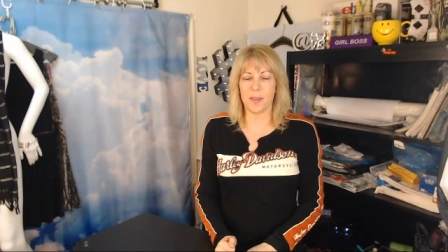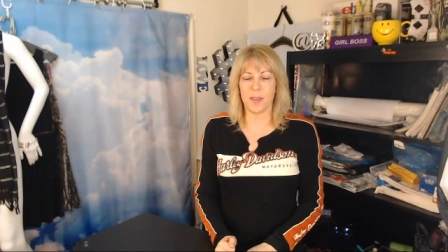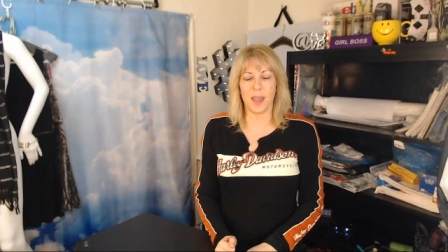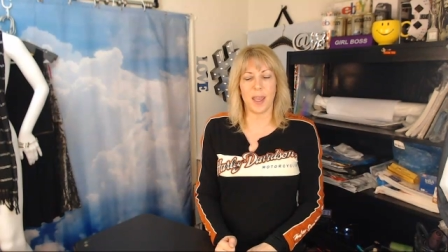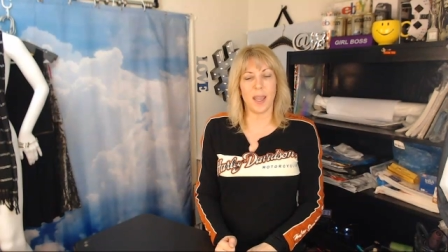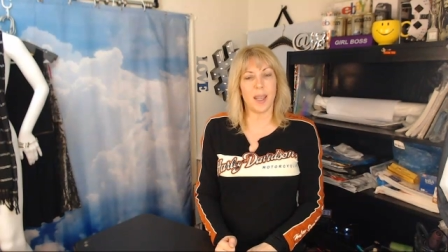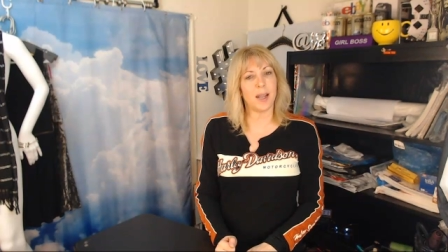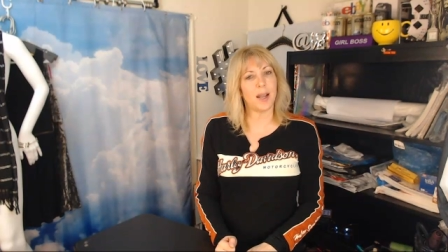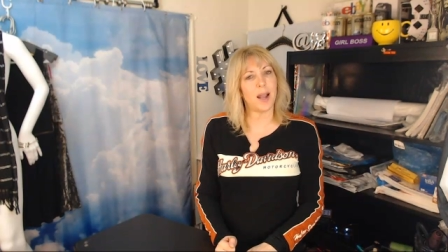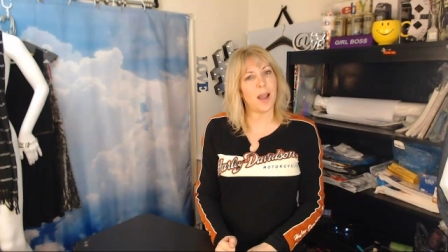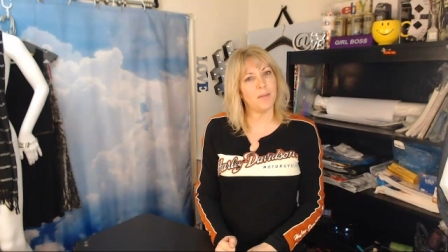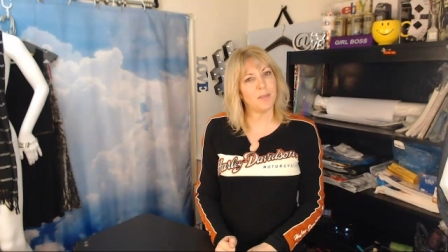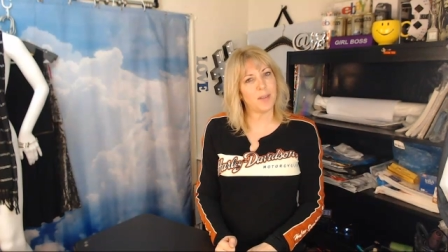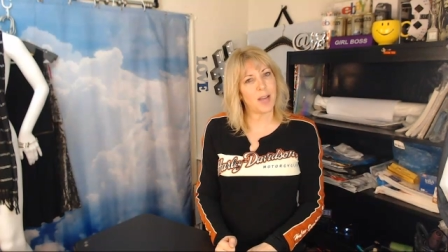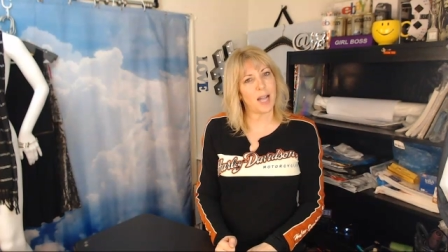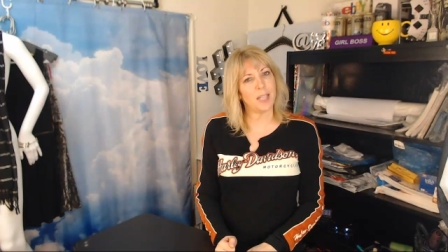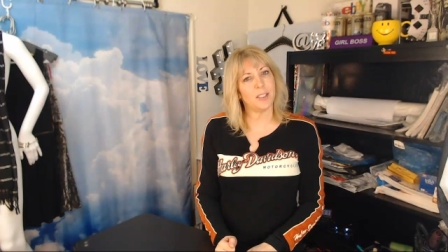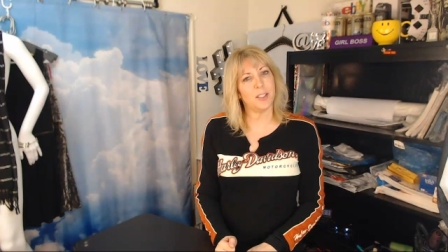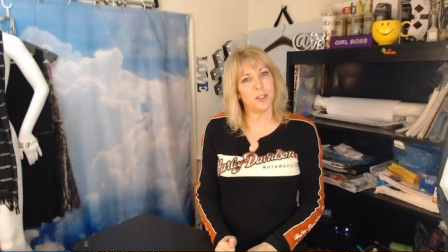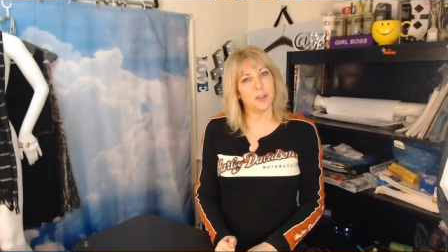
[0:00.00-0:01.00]
think I've
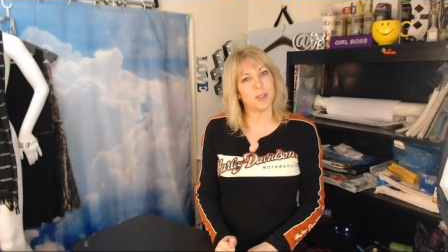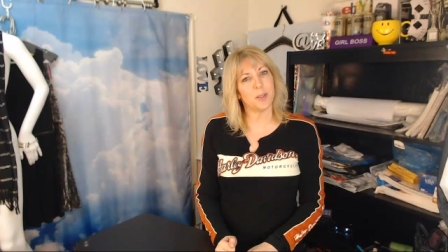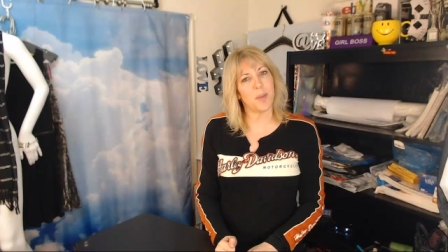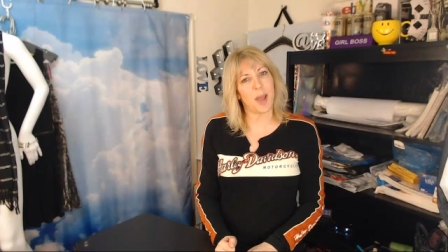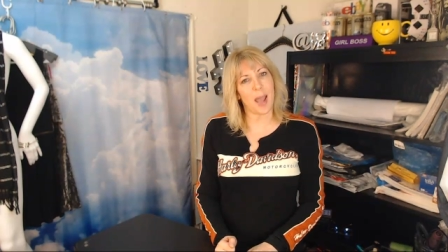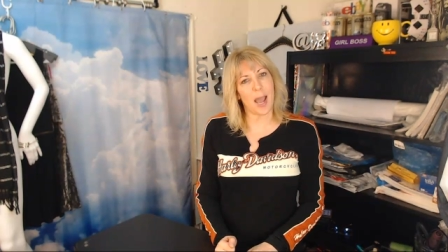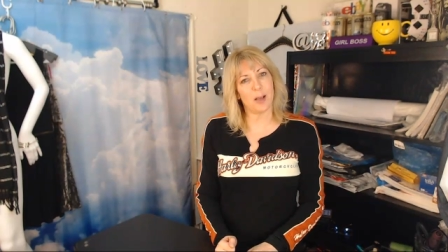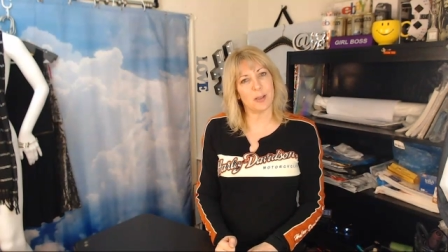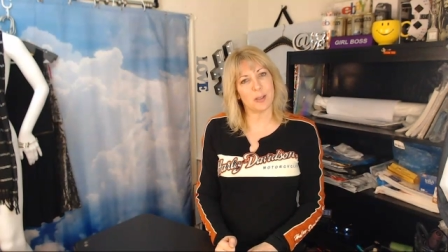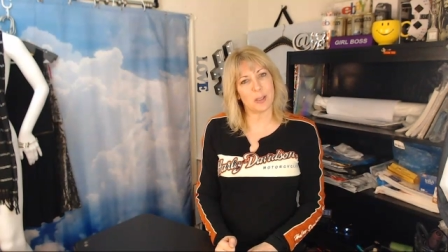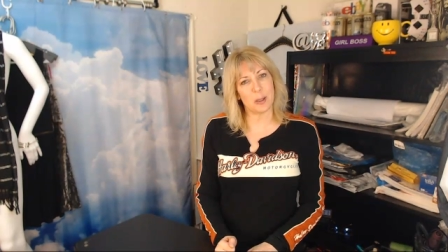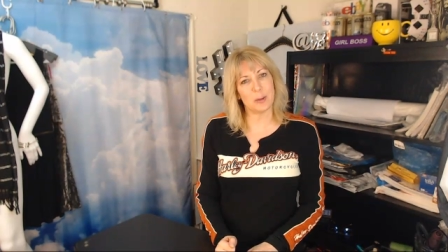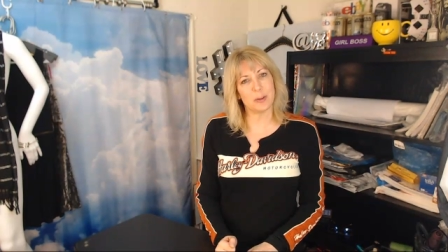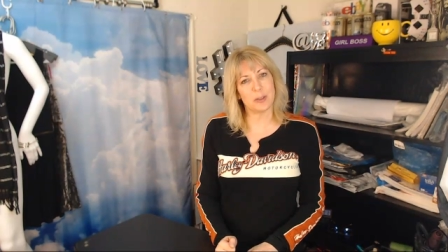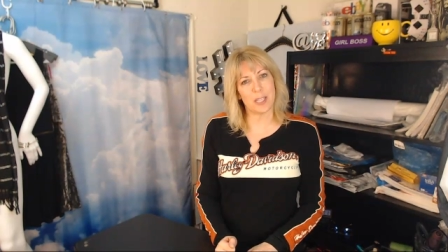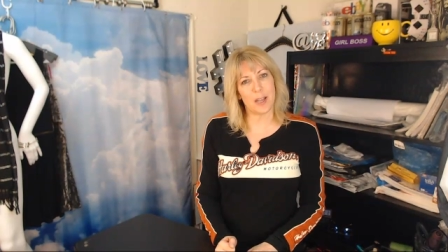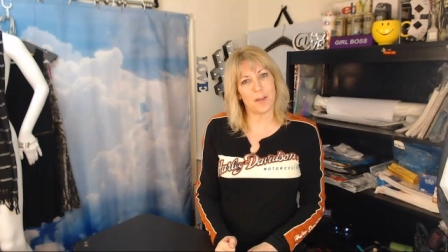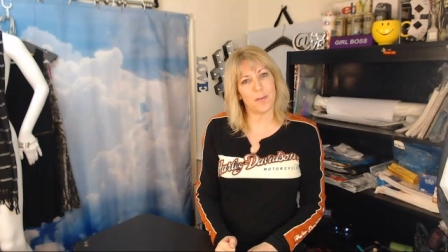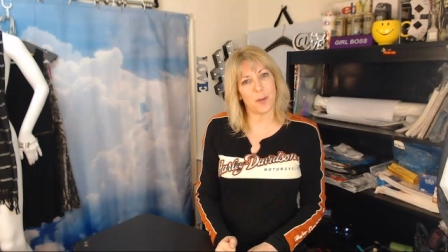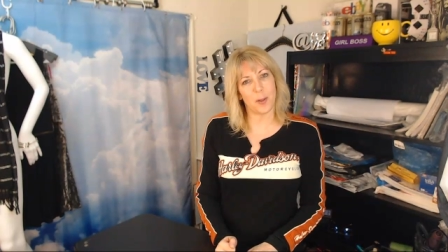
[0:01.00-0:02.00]
got to do some household
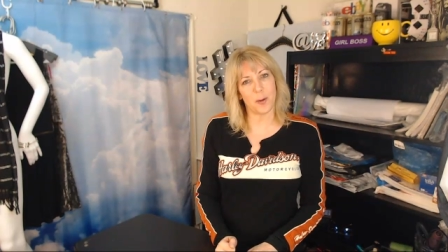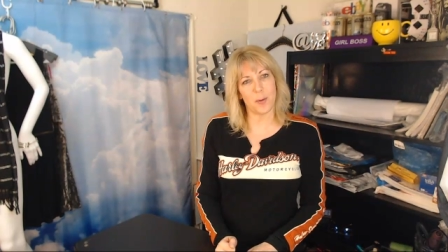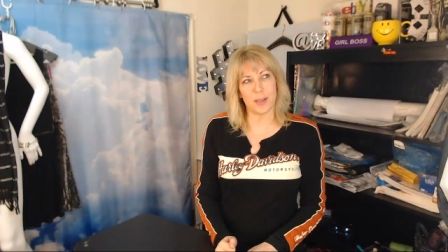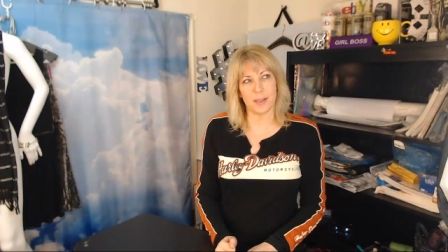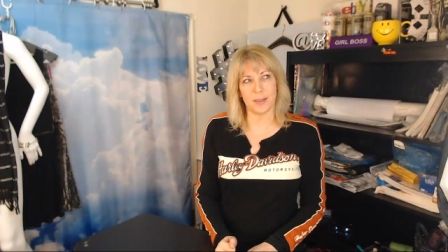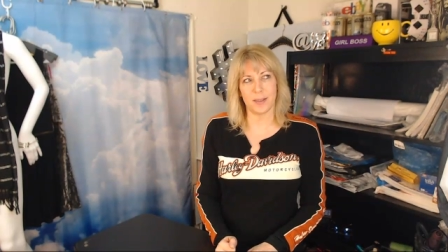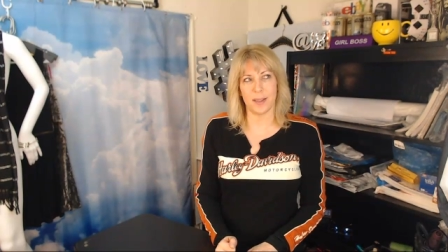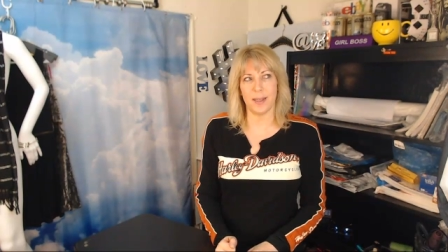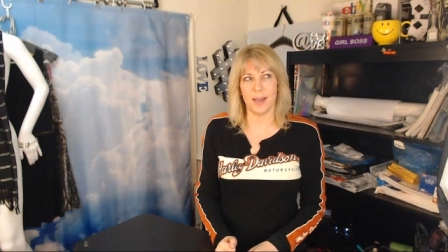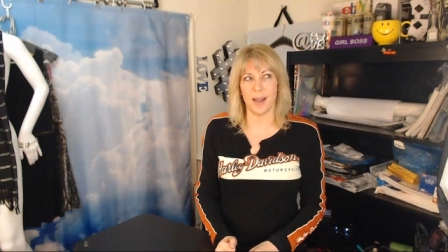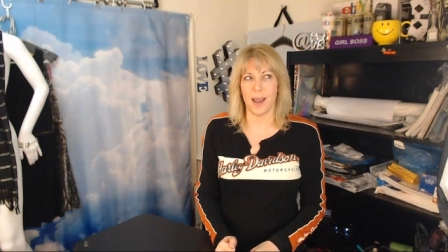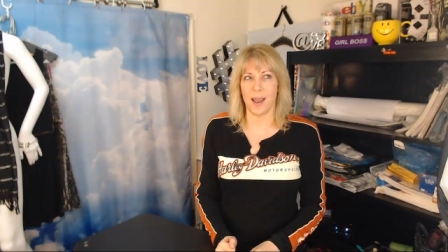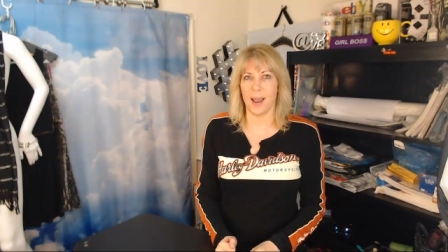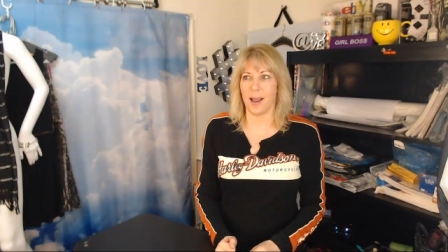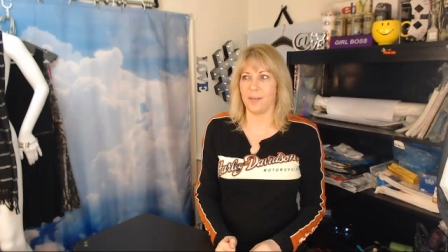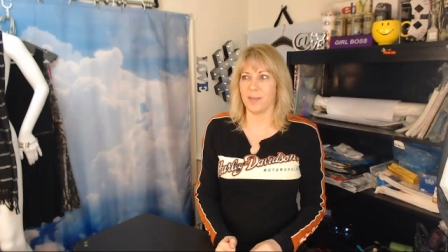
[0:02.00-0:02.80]
stuff for the rest of the day.